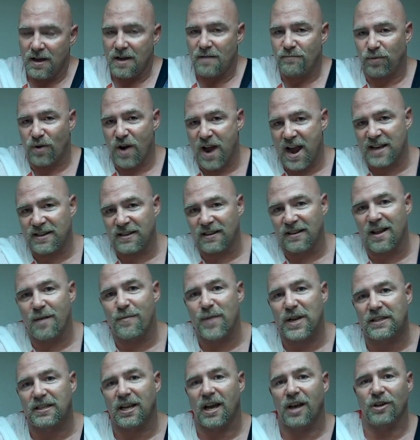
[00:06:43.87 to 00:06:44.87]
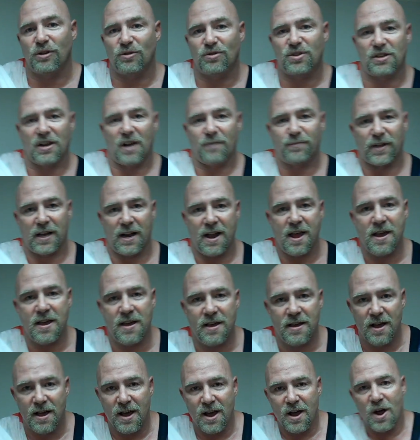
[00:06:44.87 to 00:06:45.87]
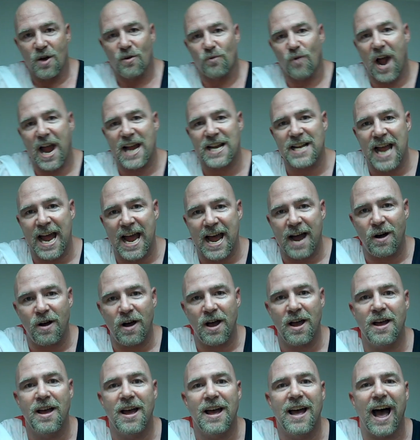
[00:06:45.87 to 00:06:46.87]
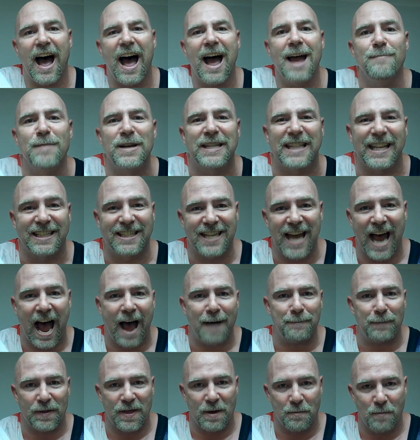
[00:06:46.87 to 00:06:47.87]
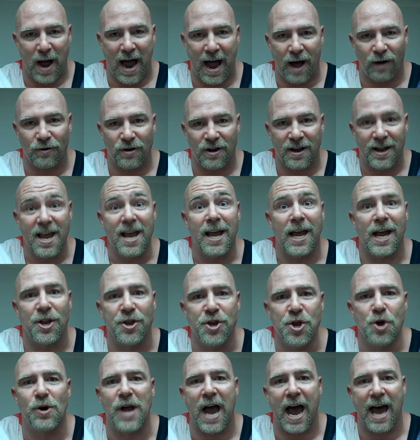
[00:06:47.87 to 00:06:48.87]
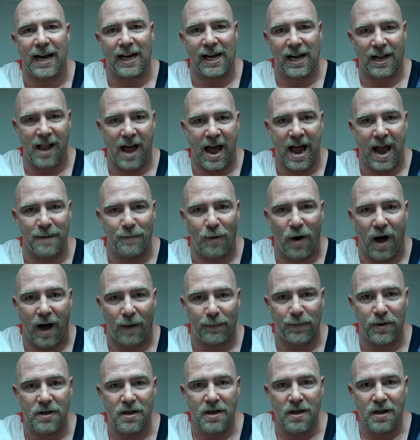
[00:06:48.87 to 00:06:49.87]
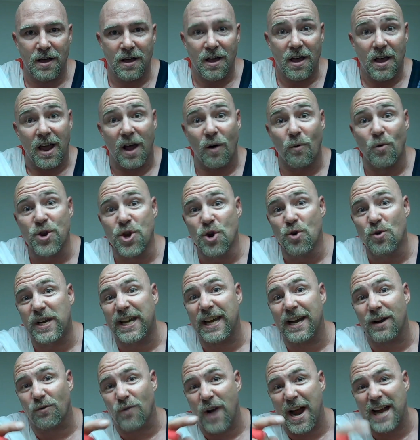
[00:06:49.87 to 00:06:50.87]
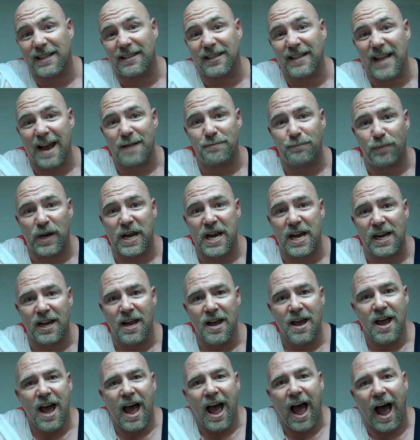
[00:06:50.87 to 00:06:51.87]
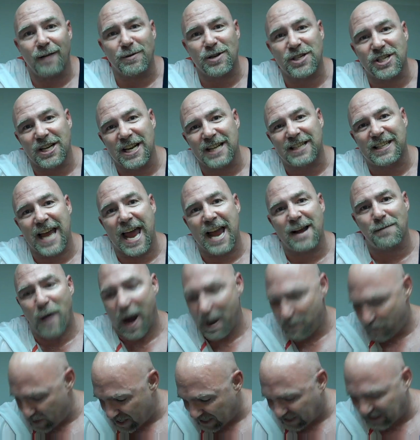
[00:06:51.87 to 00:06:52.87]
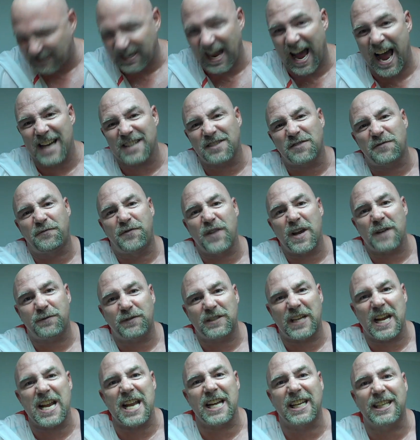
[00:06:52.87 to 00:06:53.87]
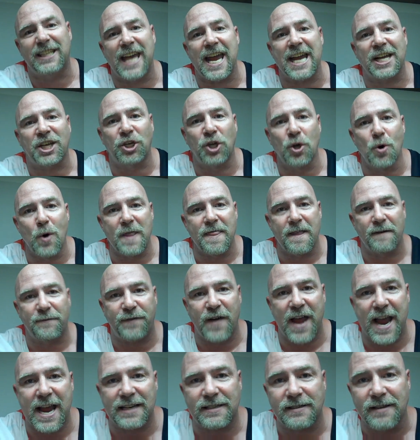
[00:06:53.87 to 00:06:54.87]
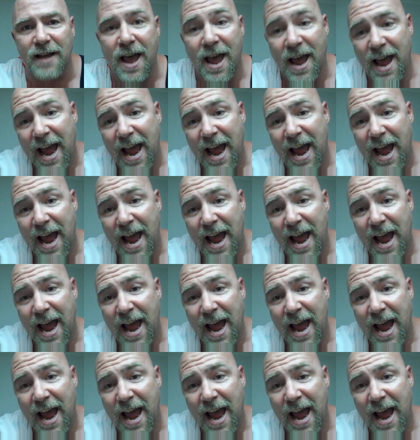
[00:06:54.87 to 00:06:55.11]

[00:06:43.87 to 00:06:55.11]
Brandon, let me tell you something. Right now, I'm at the top of the mountain, and you gotta climb up. And when you get right to that peak, I'm just going to take my big size 15 and kick you in the face.